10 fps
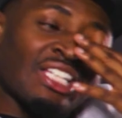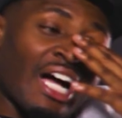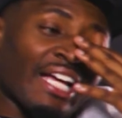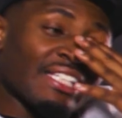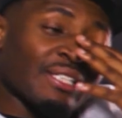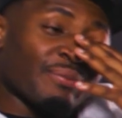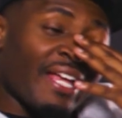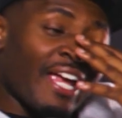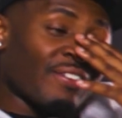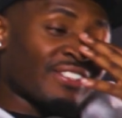Nah, it's some
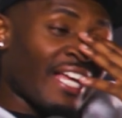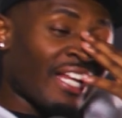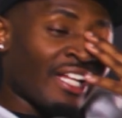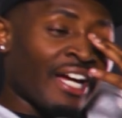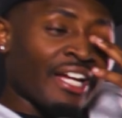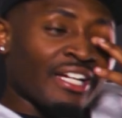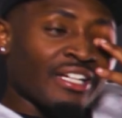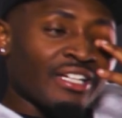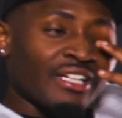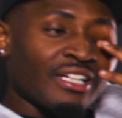names that
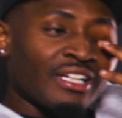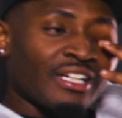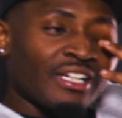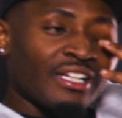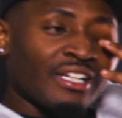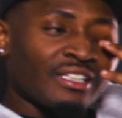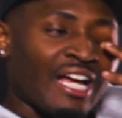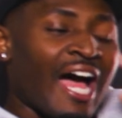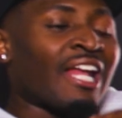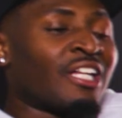
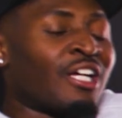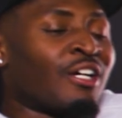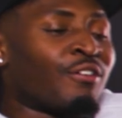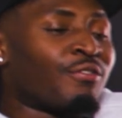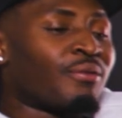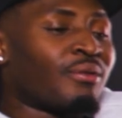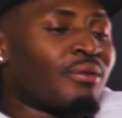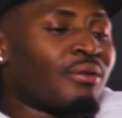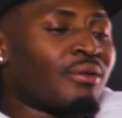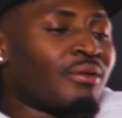that I love
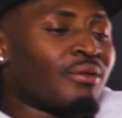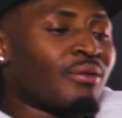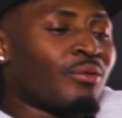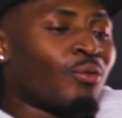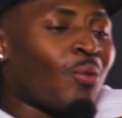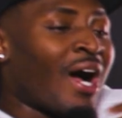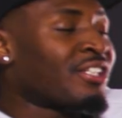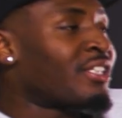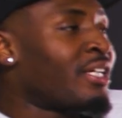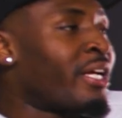
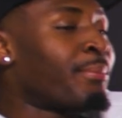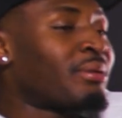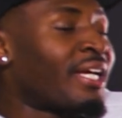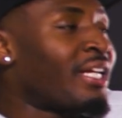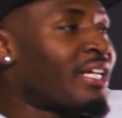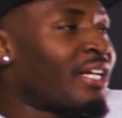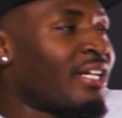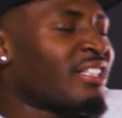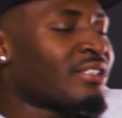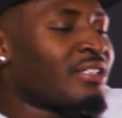watching and played
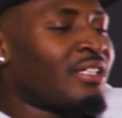against,